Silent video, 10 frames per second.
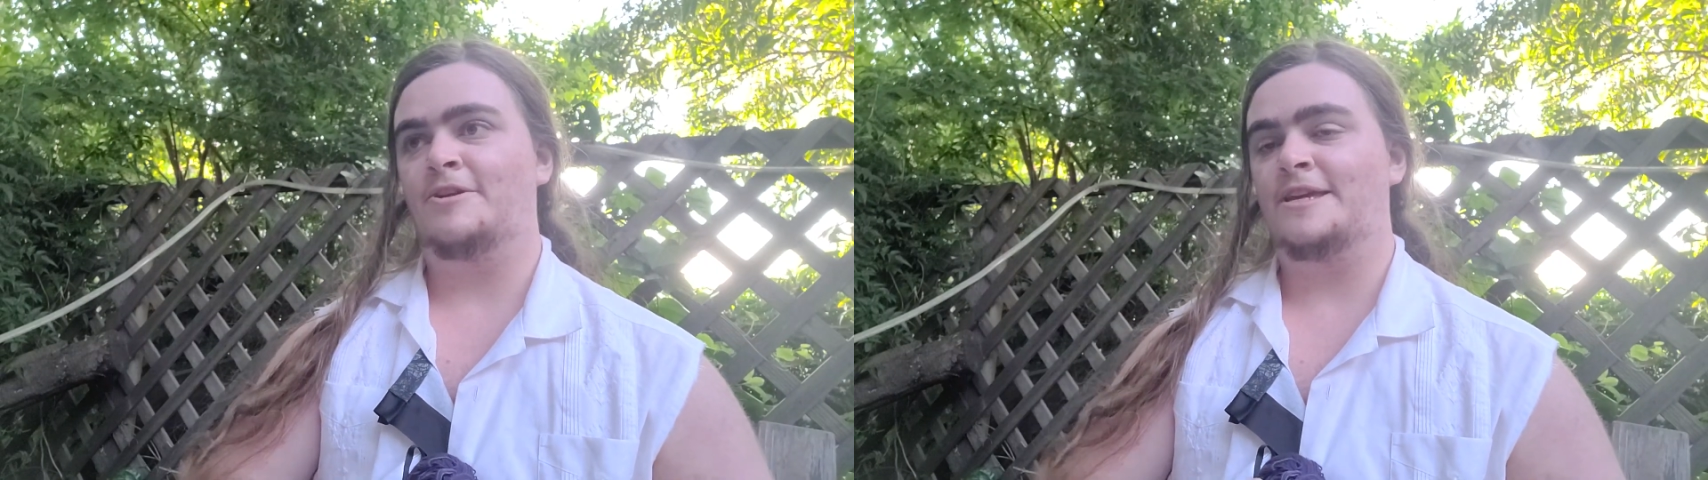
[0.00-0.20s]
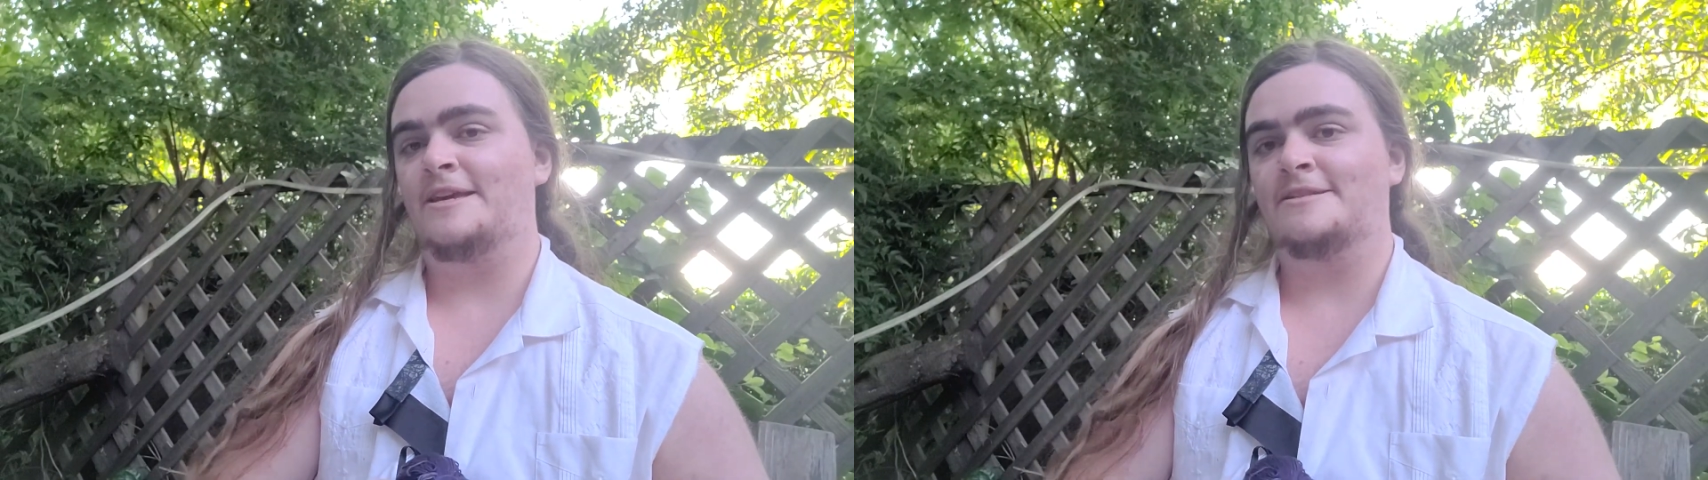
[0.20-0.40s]

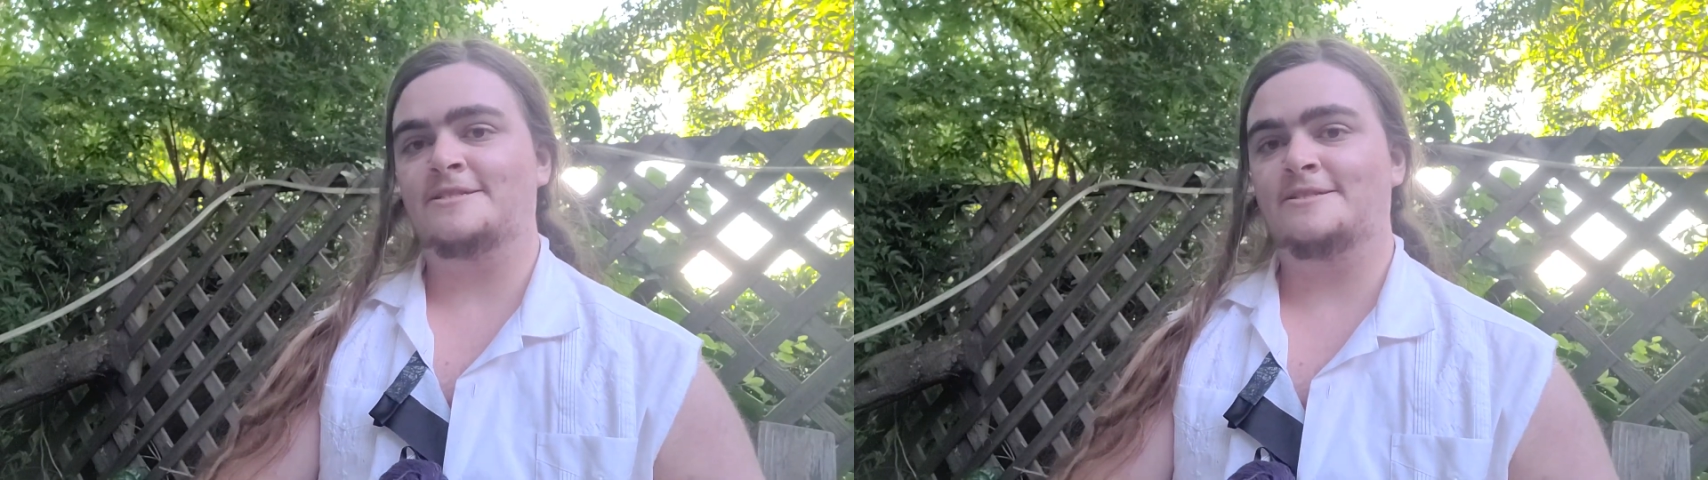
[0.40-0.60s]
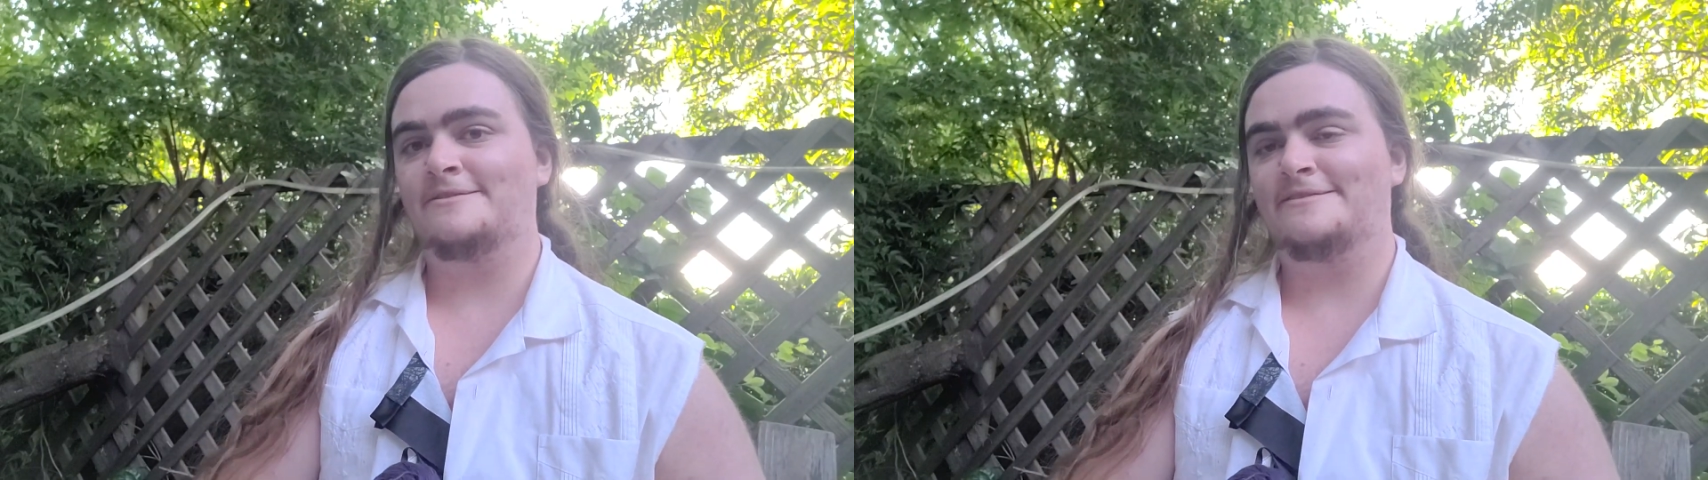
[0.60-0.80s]
King's
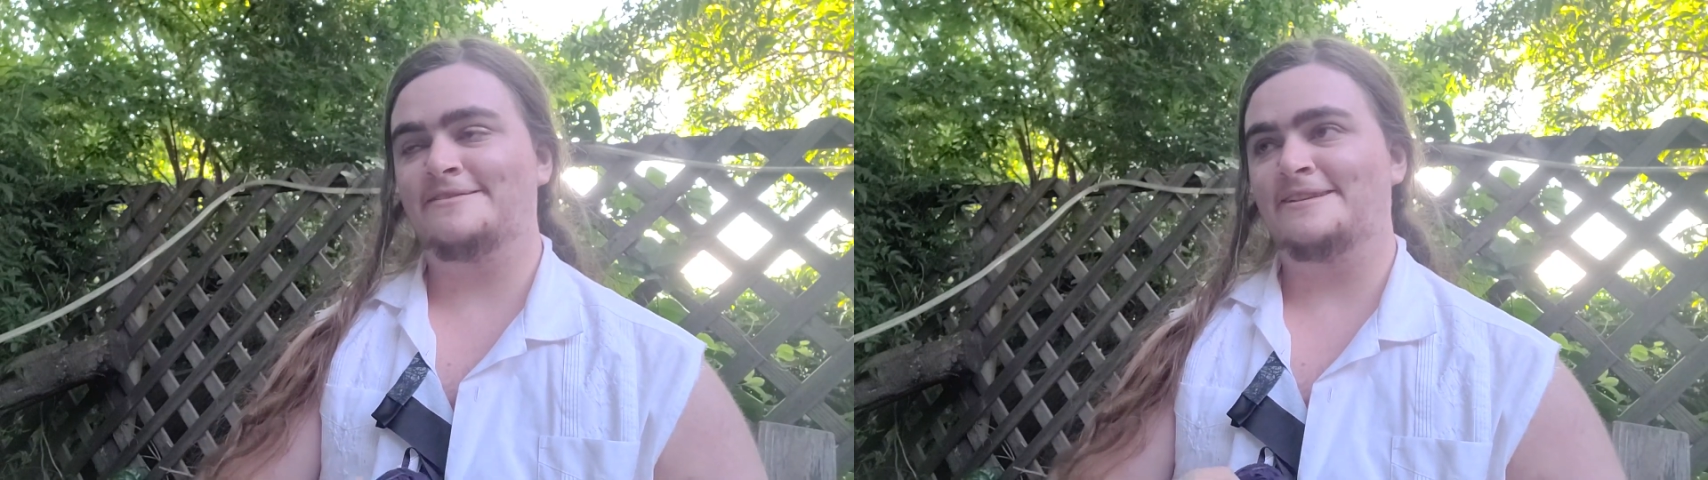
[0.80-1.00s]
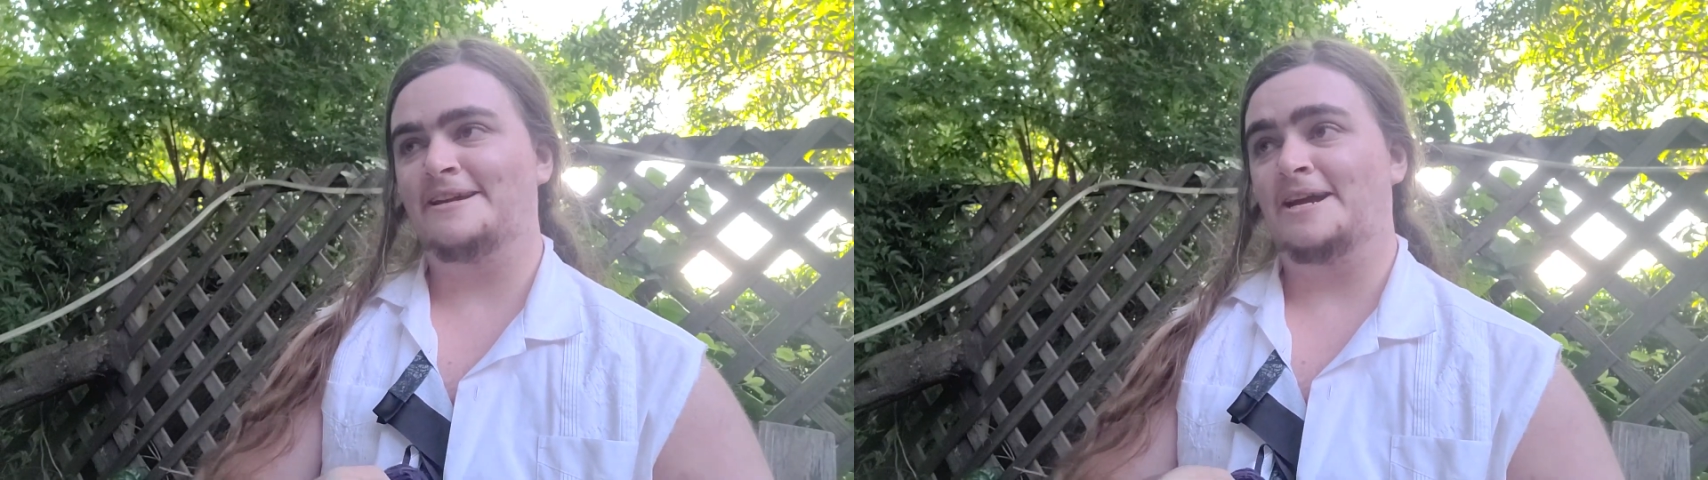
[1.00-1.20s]

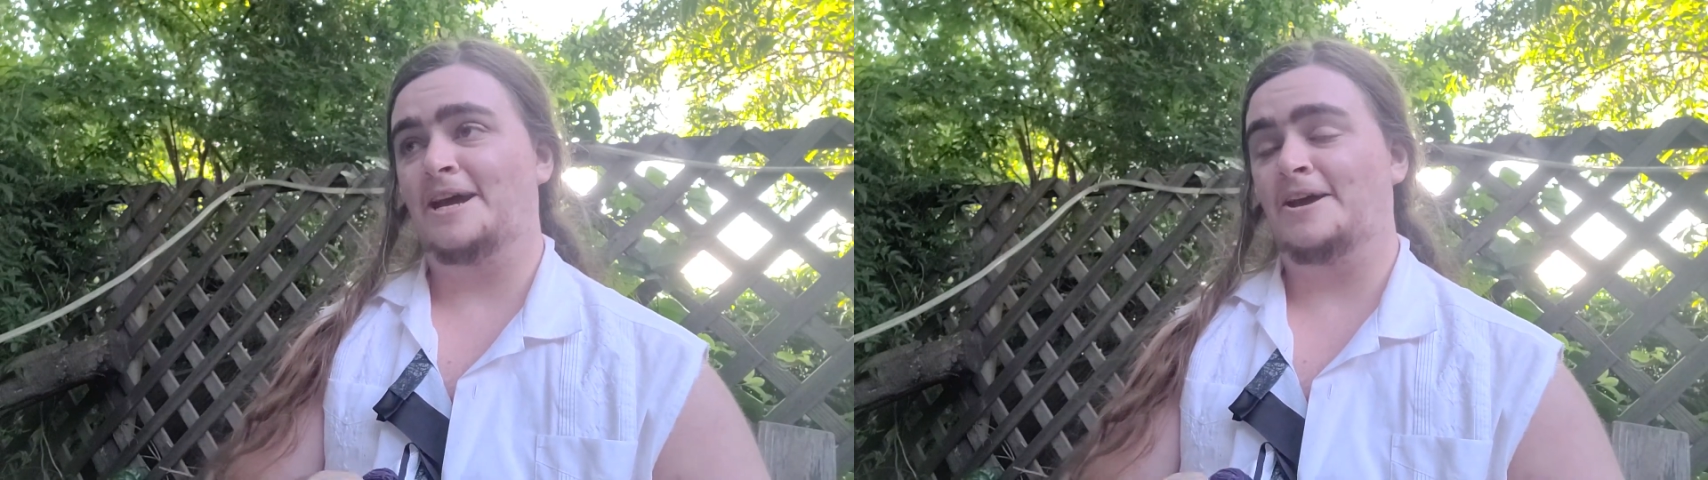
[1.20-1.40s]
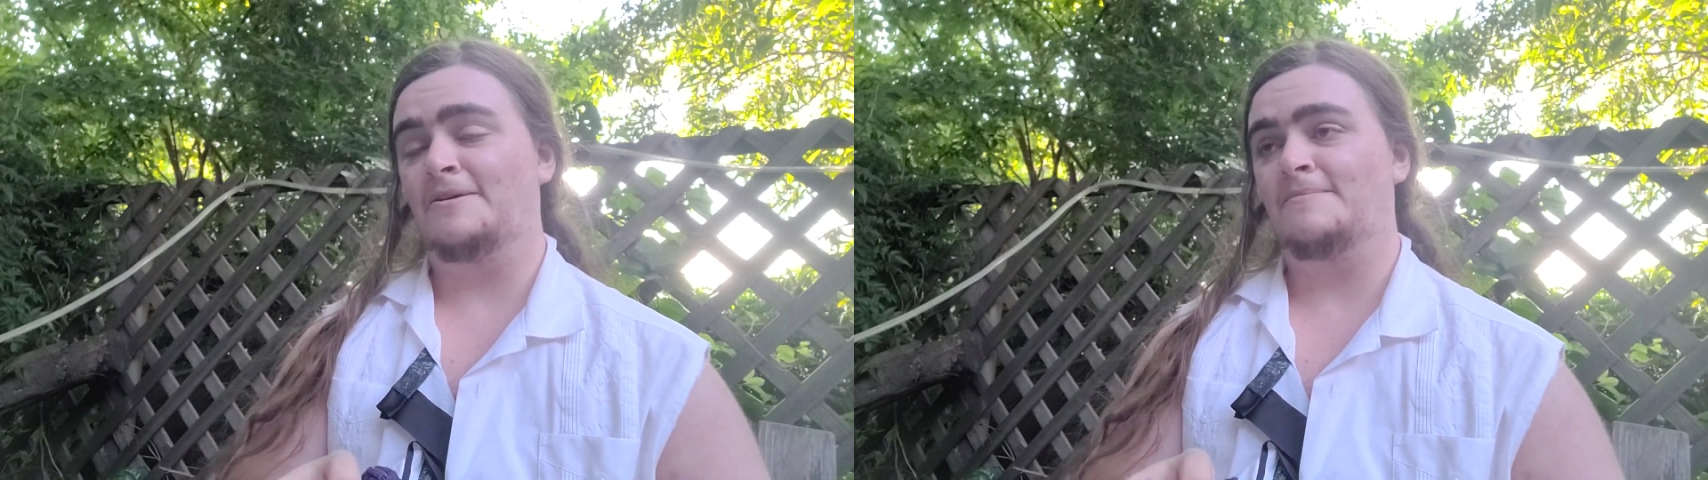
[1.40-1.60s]

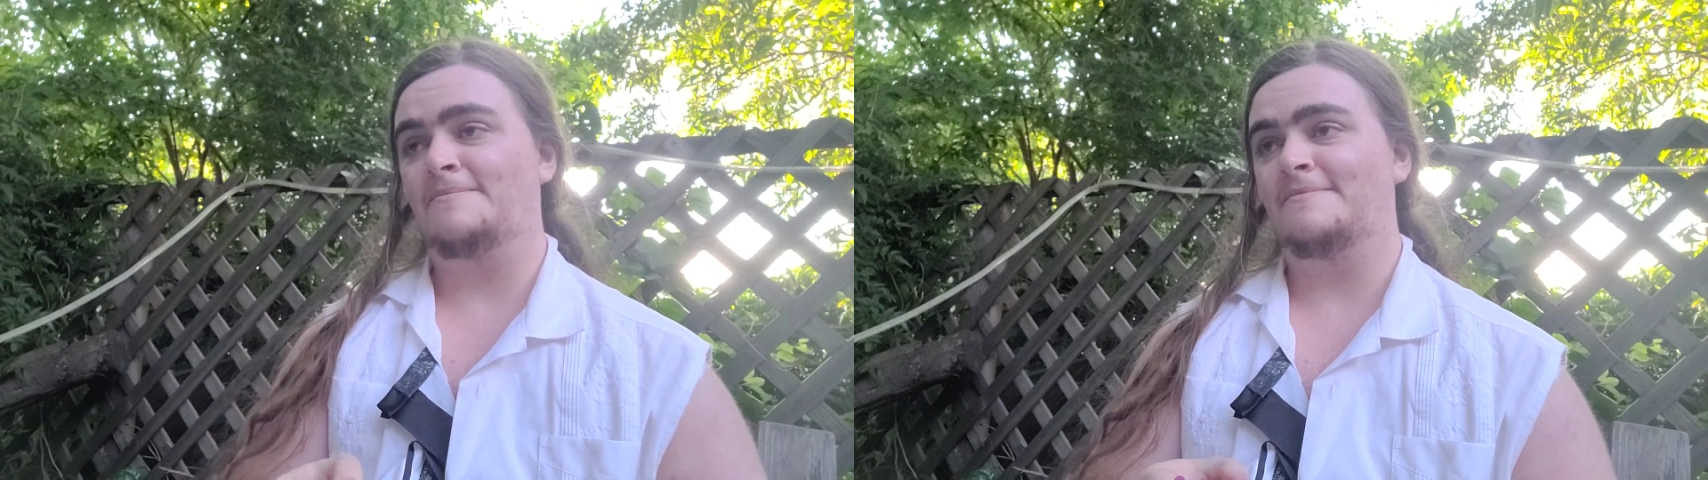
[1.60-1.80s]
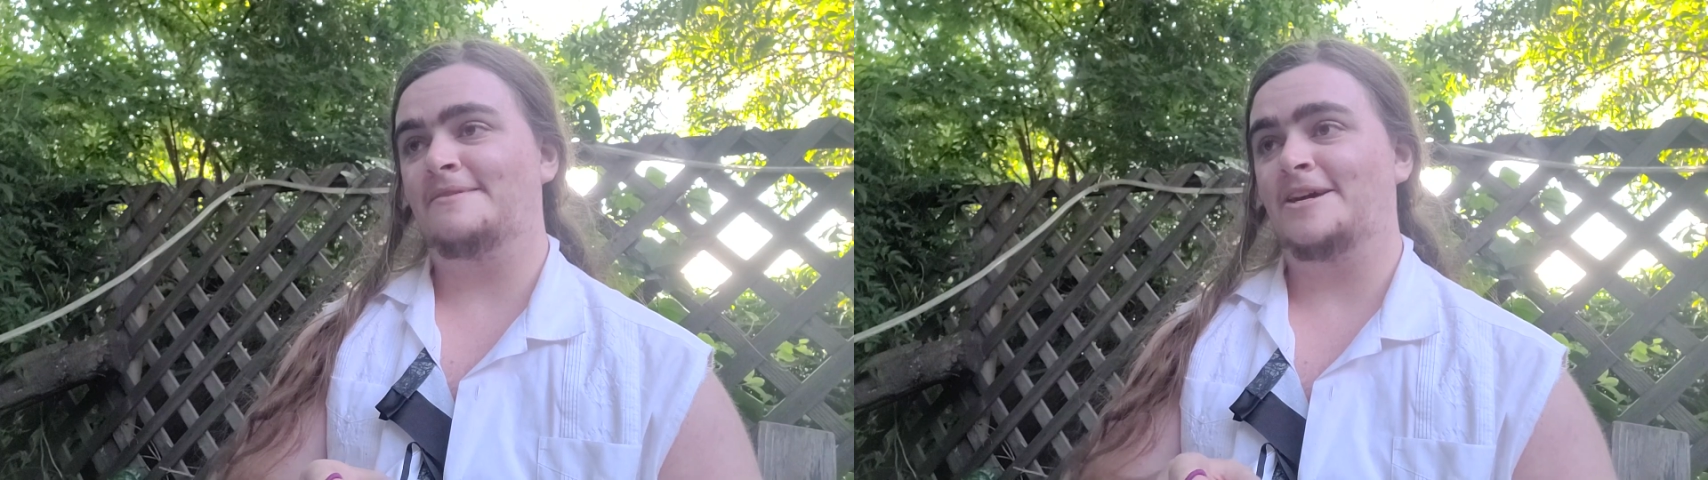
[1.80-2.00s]

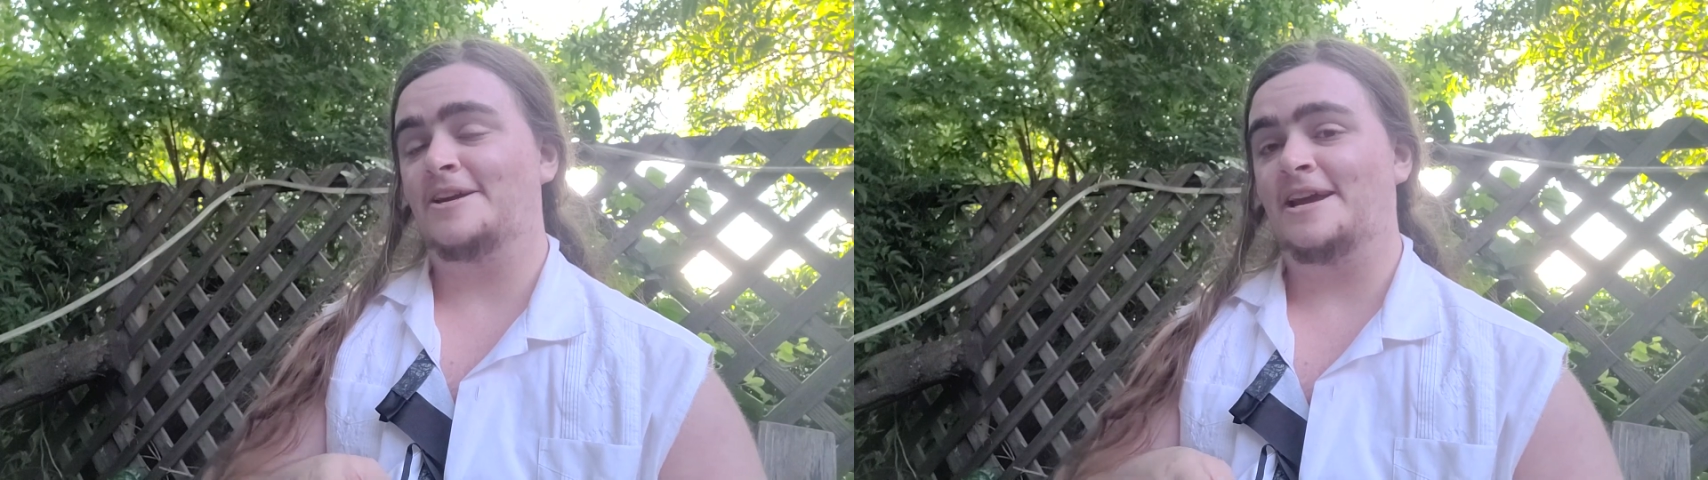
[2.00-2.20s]
gotta